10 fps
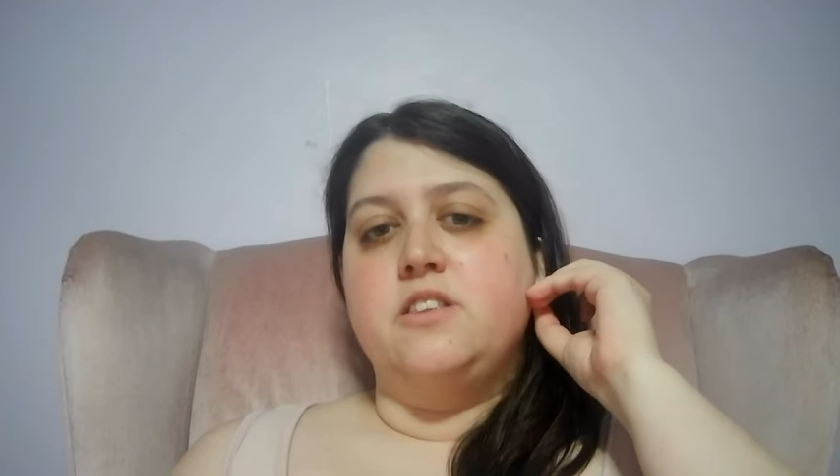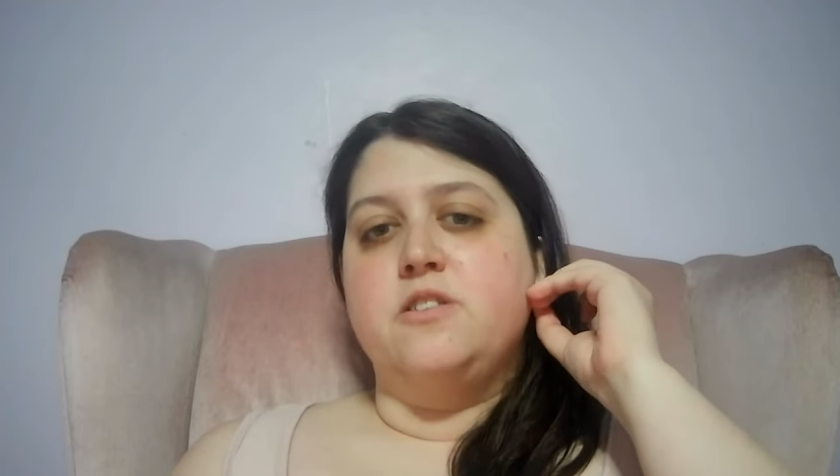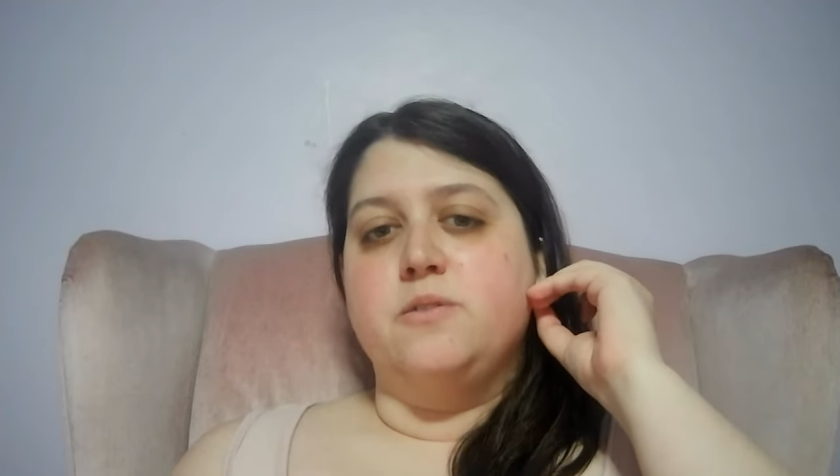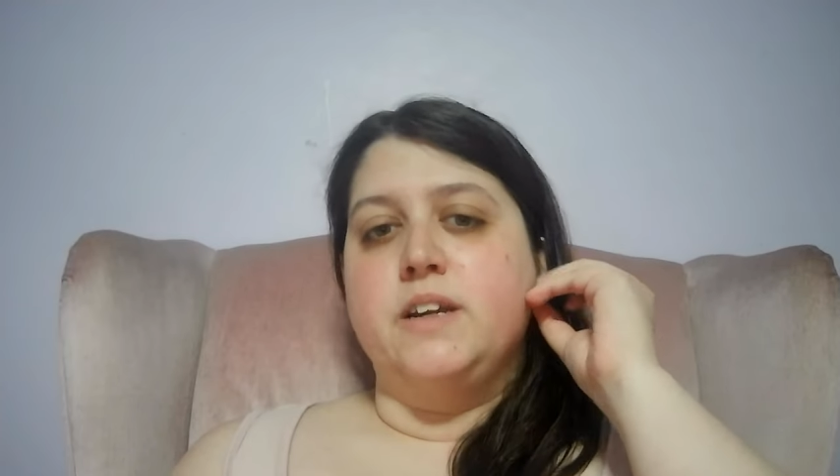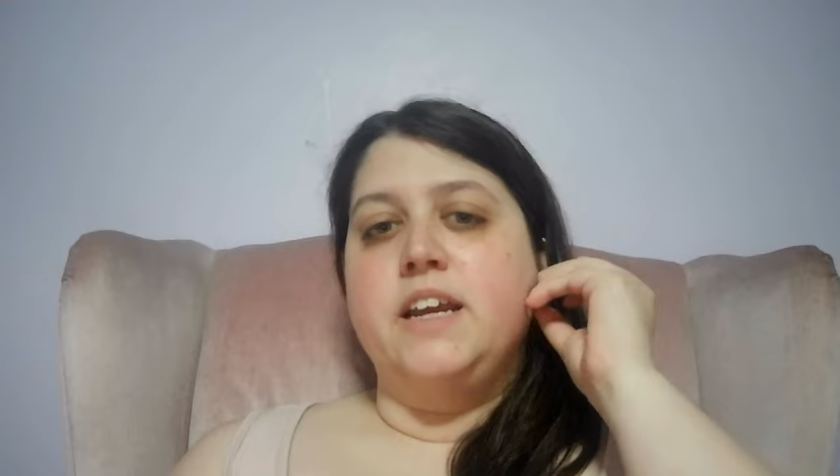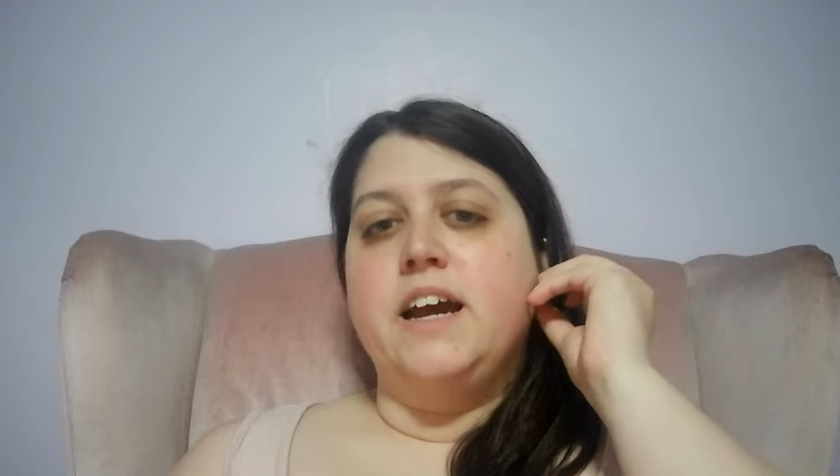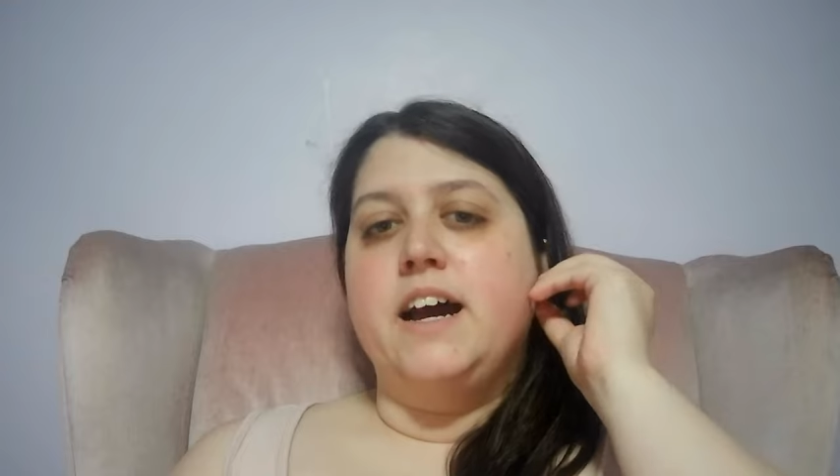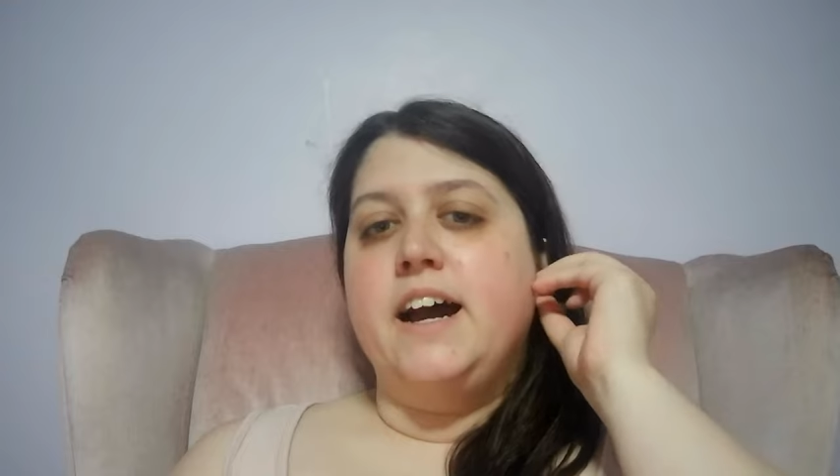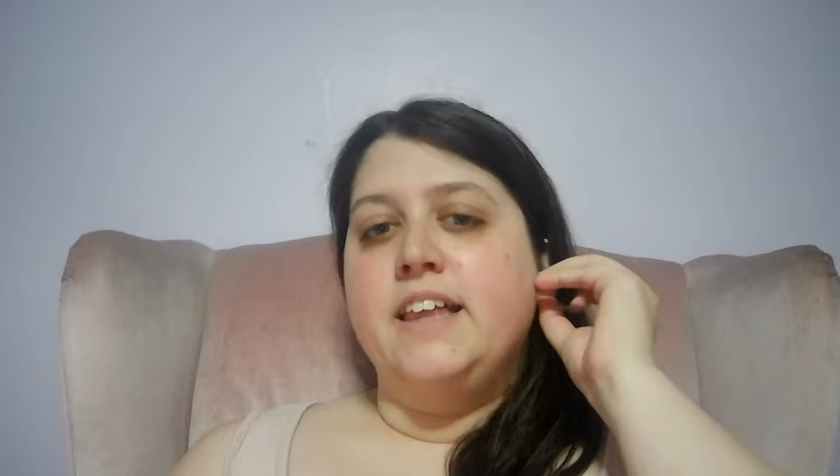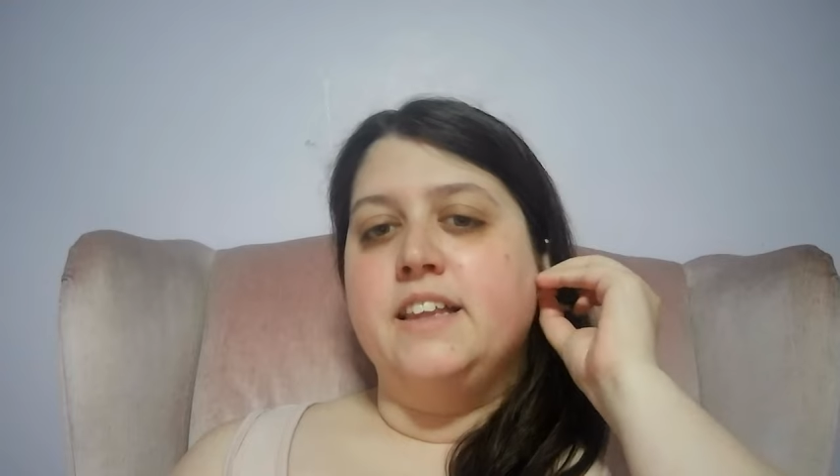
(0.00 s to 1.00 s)
three
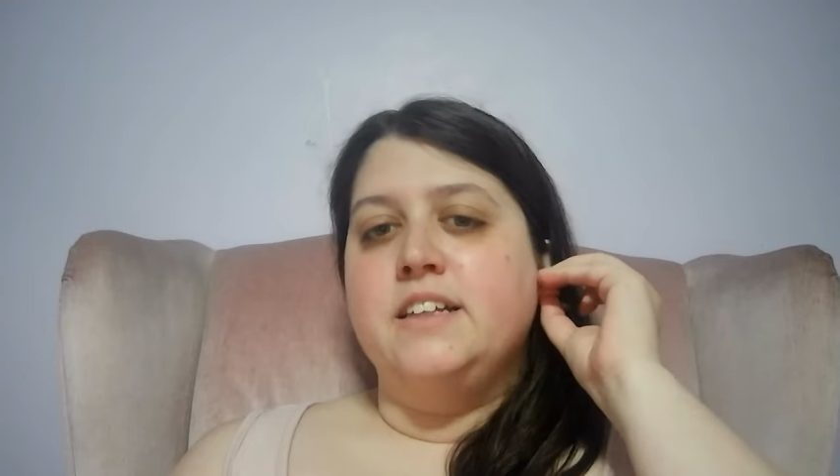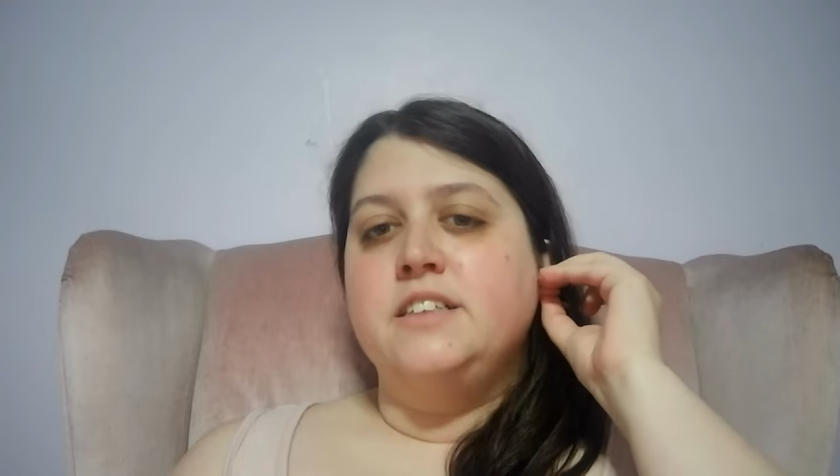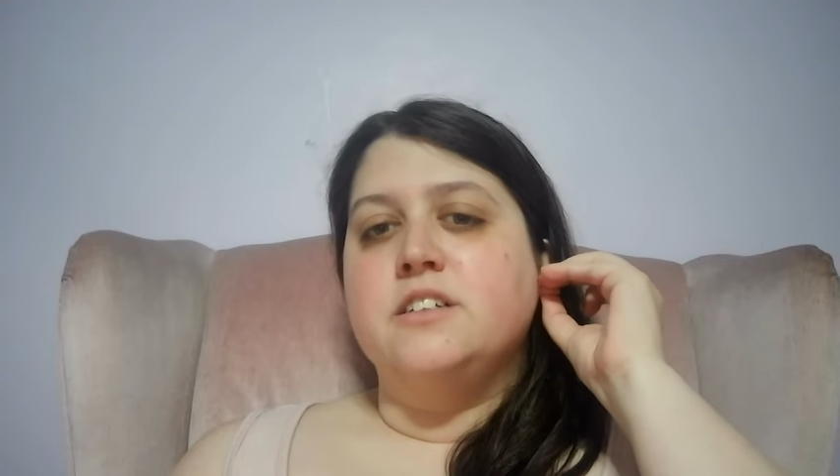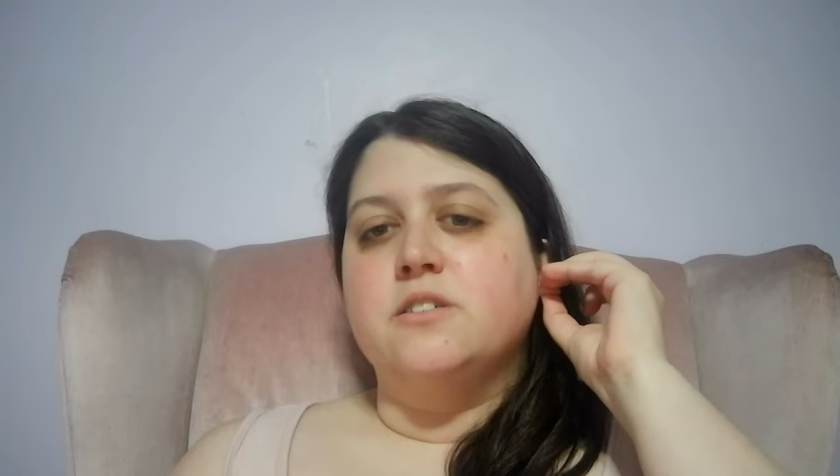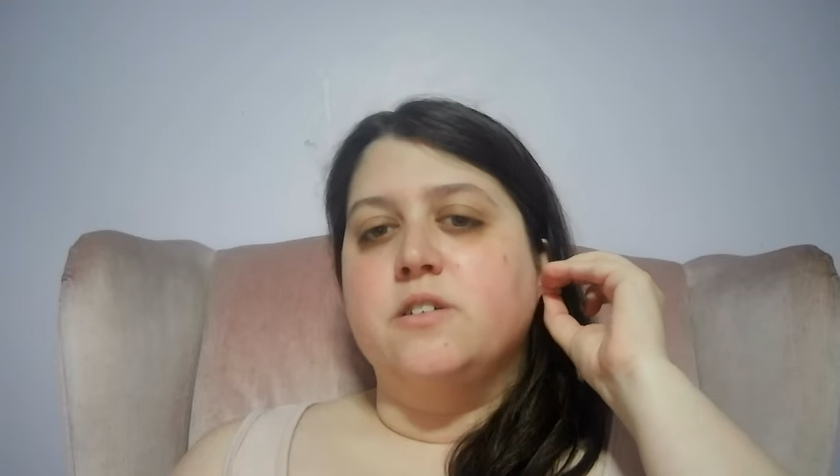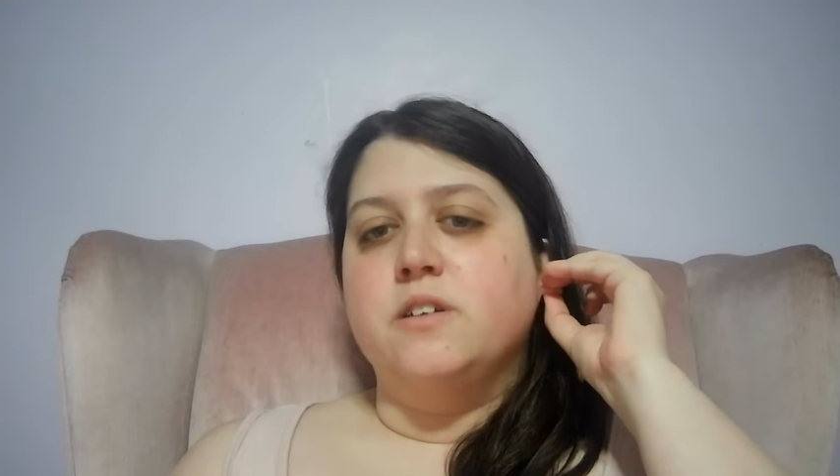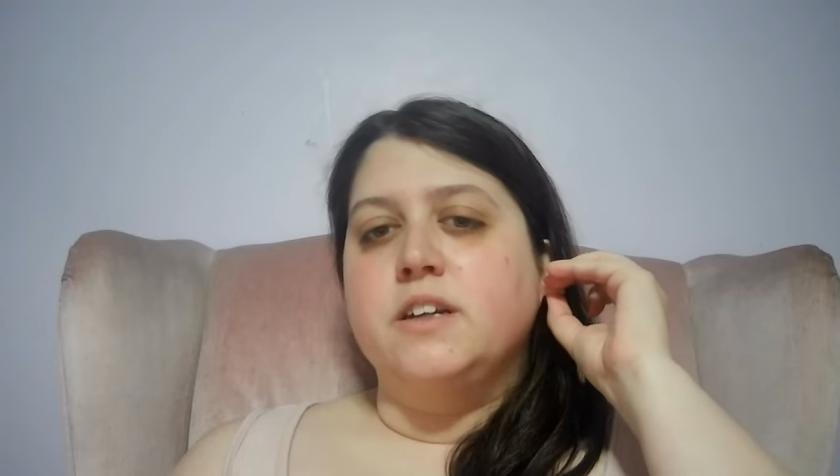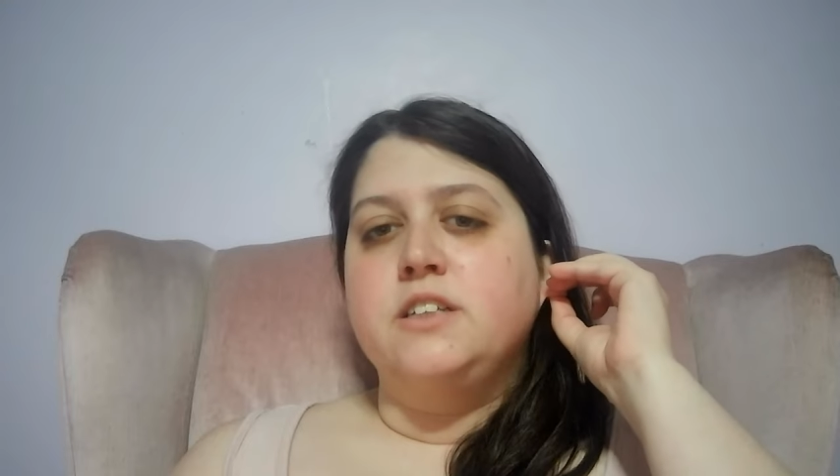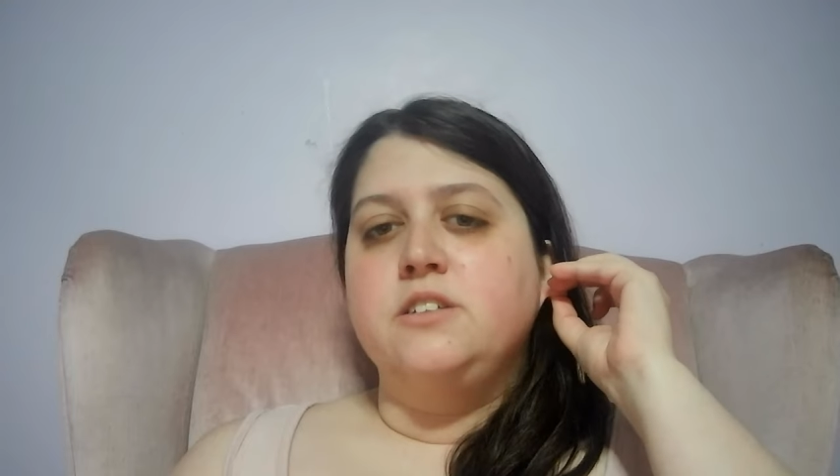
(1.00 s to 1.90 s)
eyelids according